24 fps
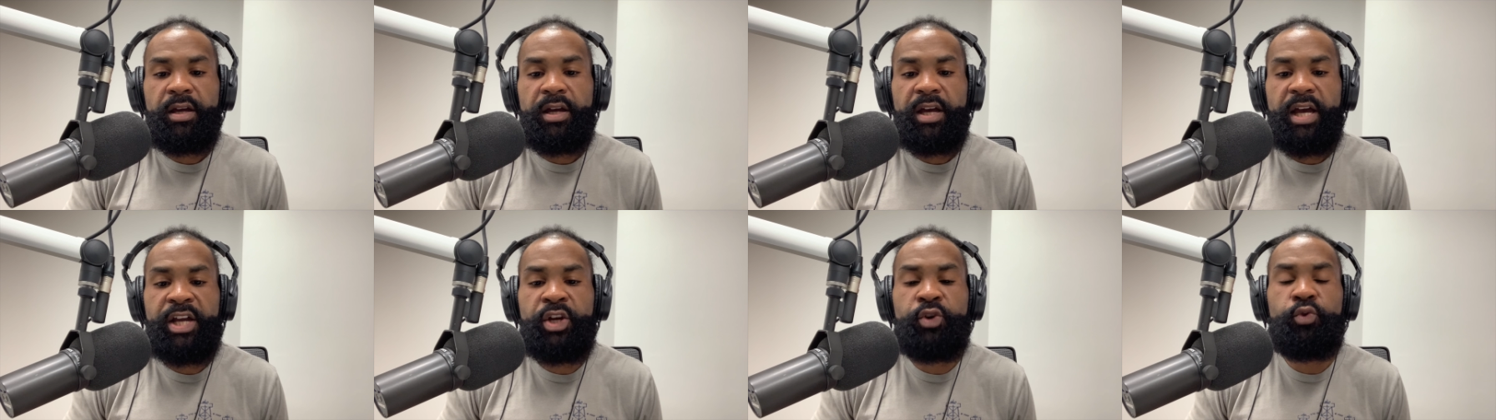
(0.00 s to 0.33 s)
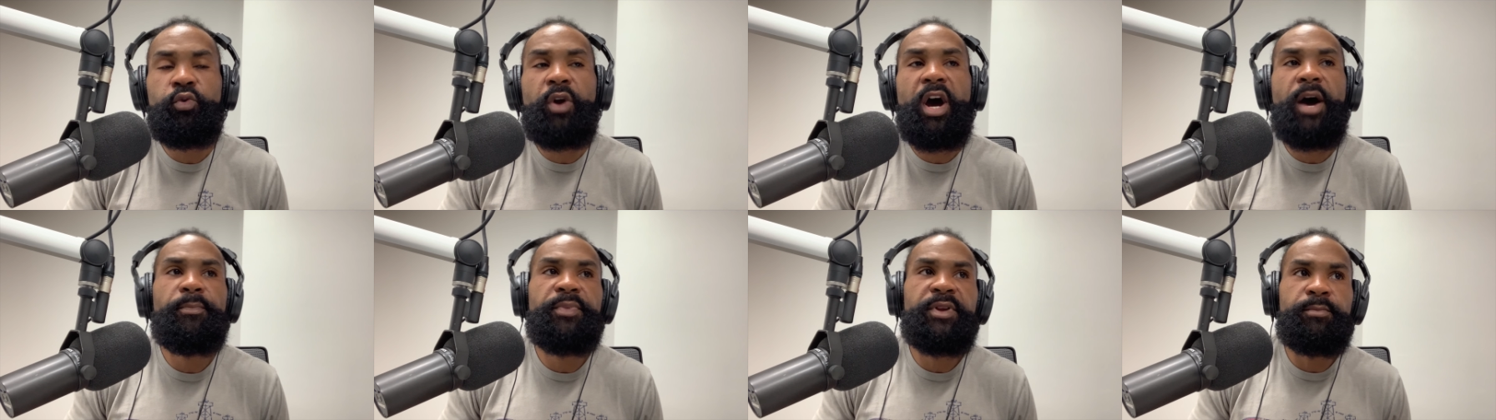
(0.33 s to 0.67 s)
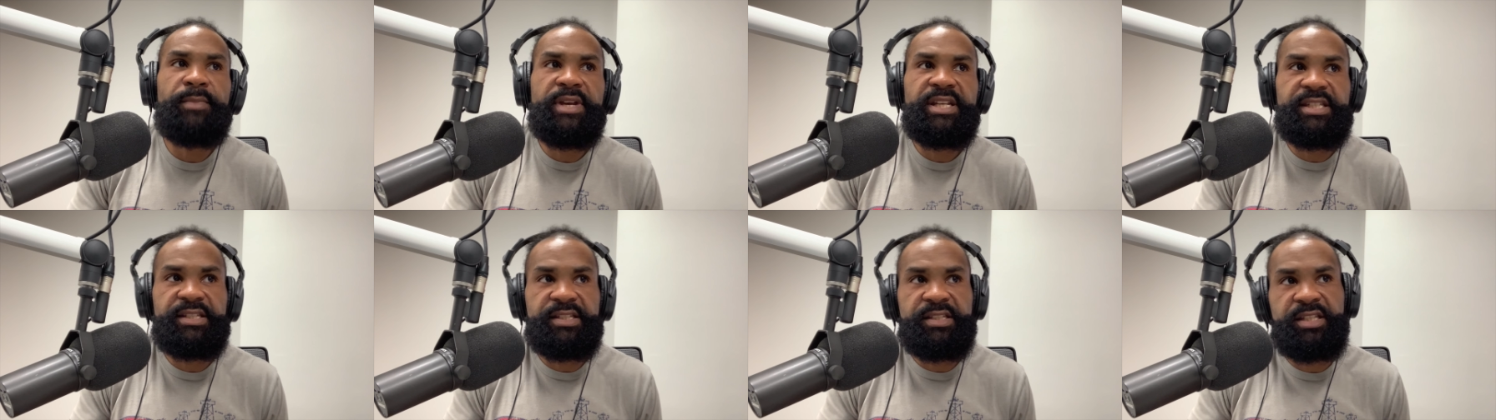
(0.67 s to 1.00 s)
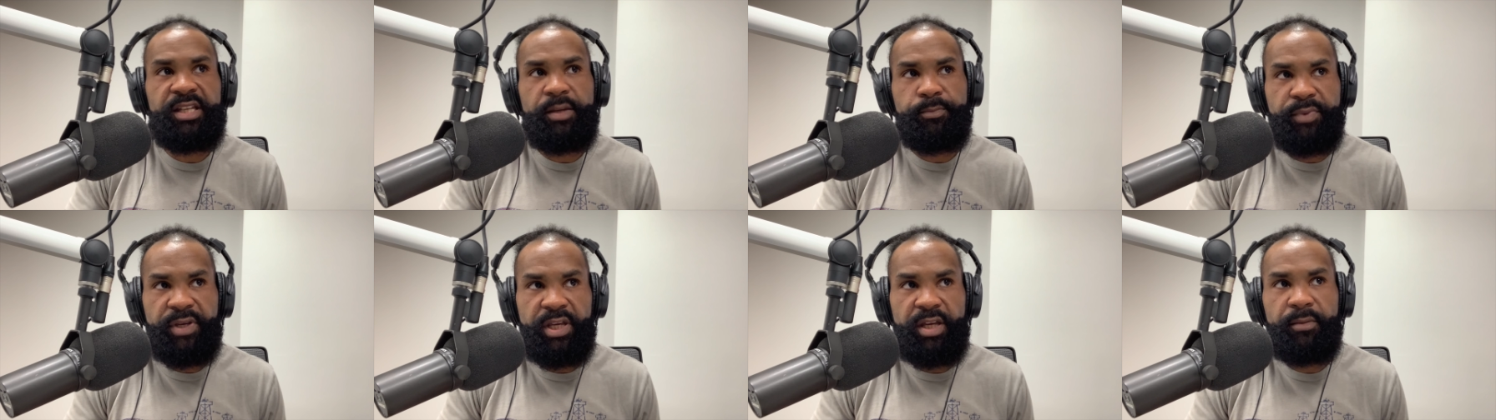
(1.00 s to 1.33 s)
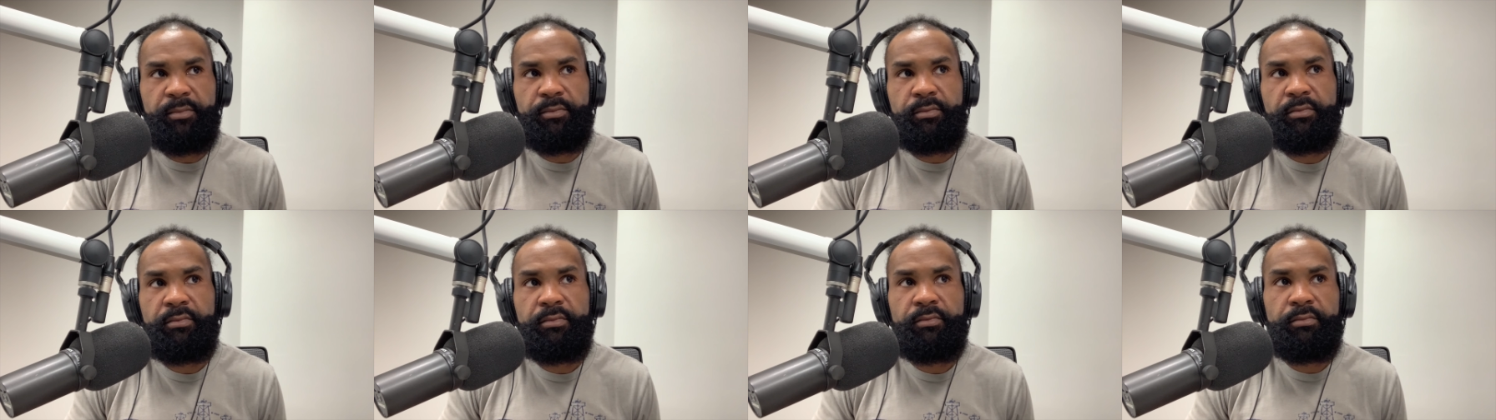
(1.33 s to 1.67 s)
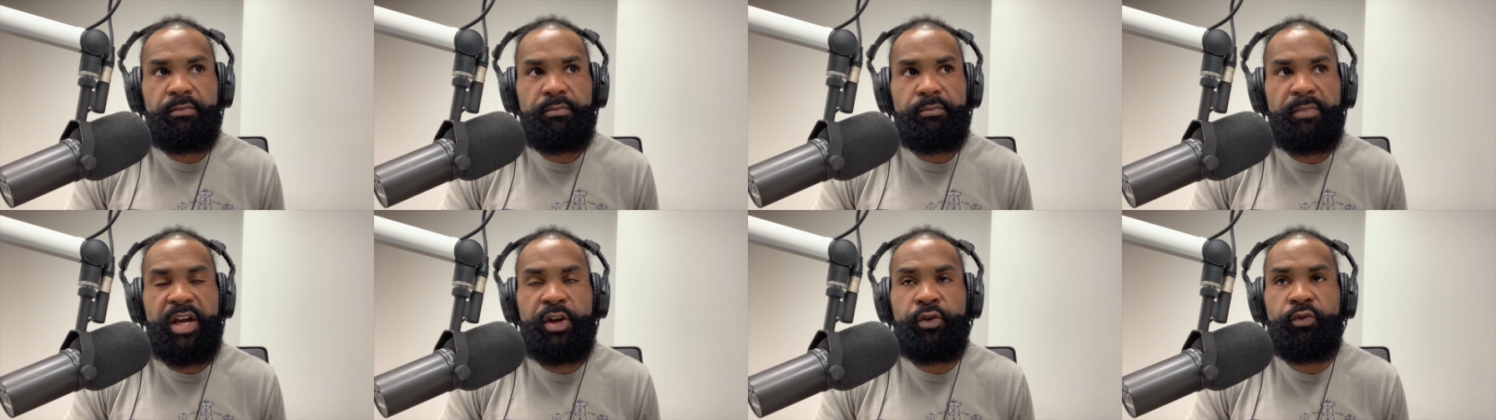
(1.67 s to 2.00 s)
I grew up in Mississippi.
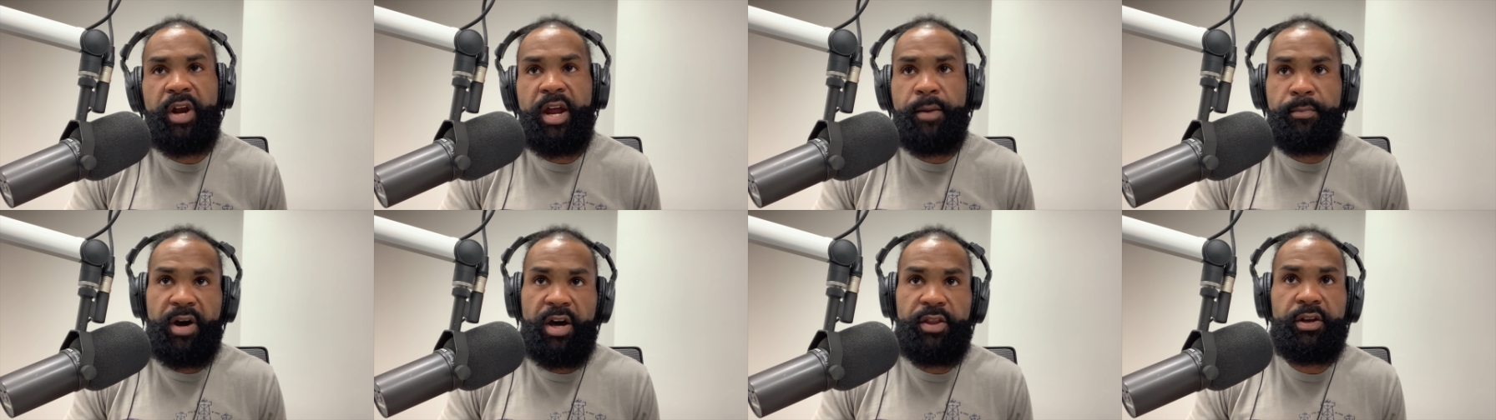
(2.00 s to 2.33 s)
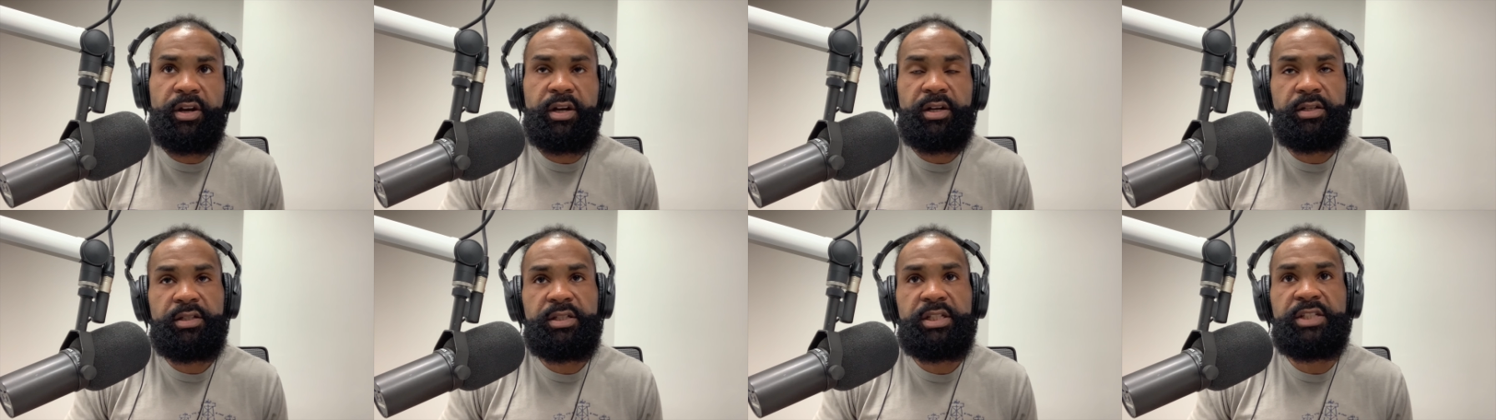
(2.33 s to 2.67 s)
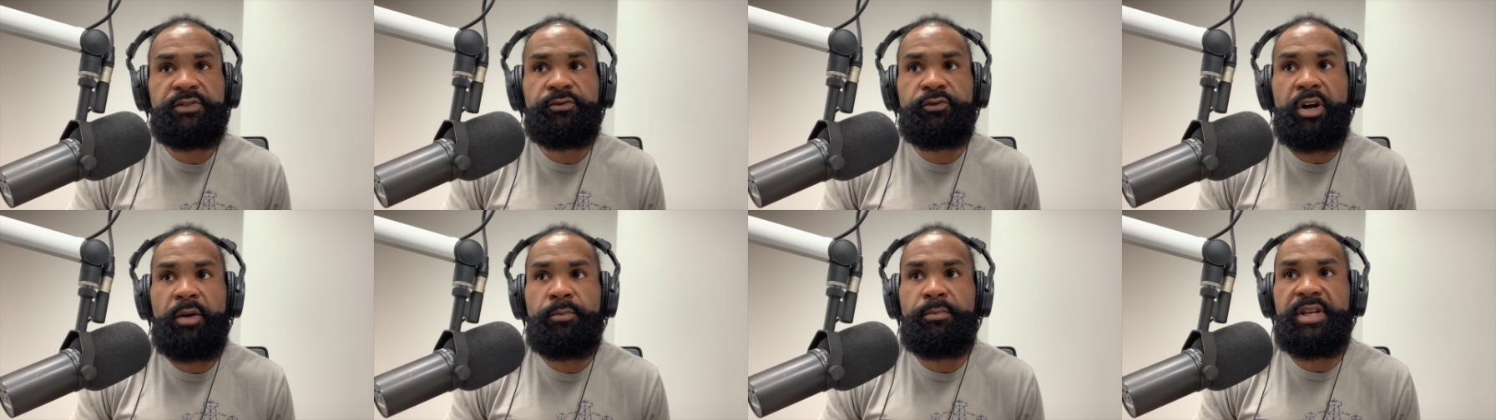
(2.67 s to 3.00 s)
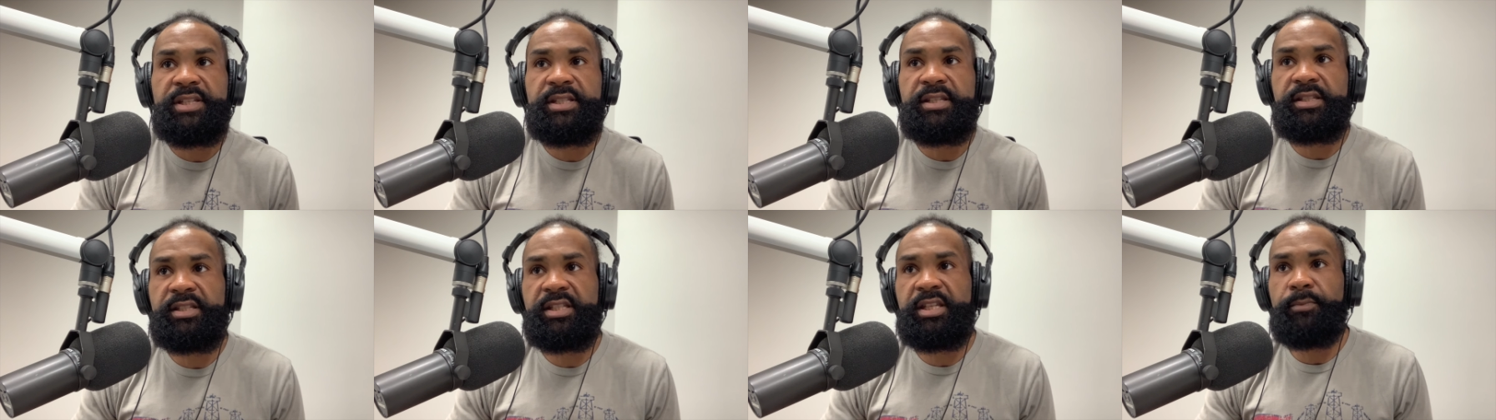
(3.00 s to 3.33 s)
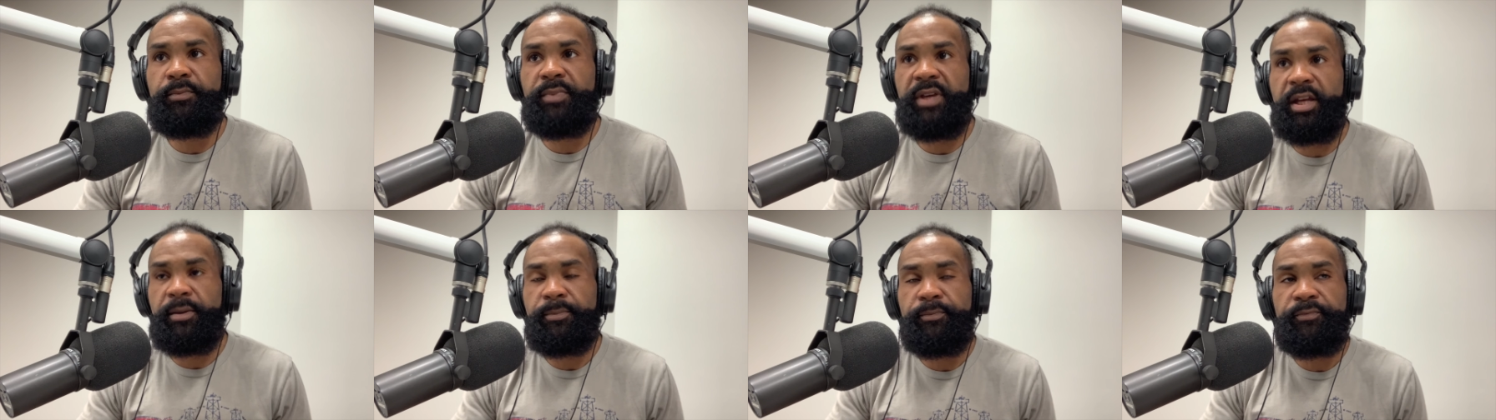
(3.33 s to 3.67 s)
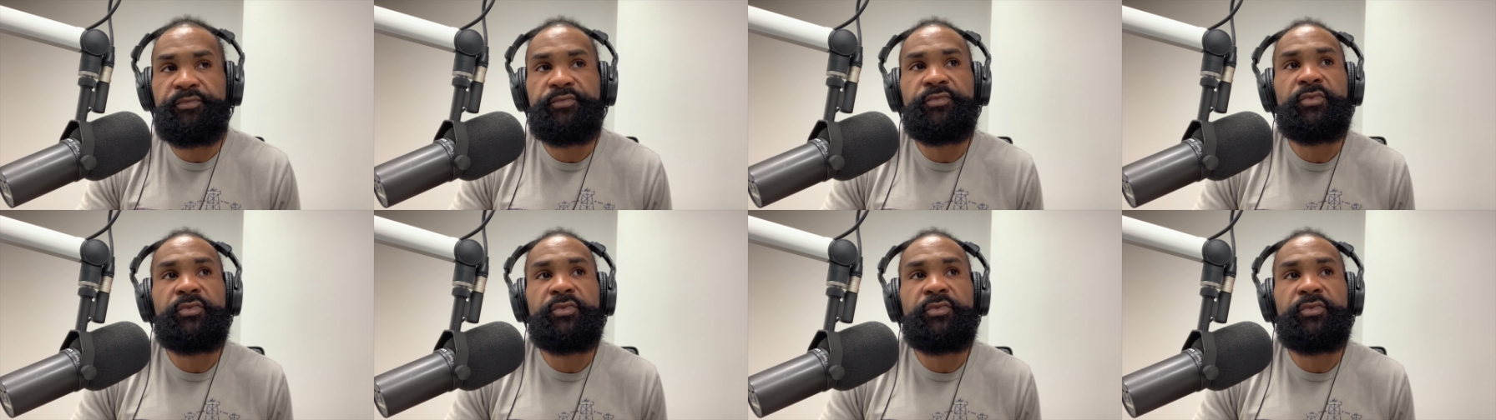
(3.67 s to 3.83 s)
My grandmother is from Mississippi.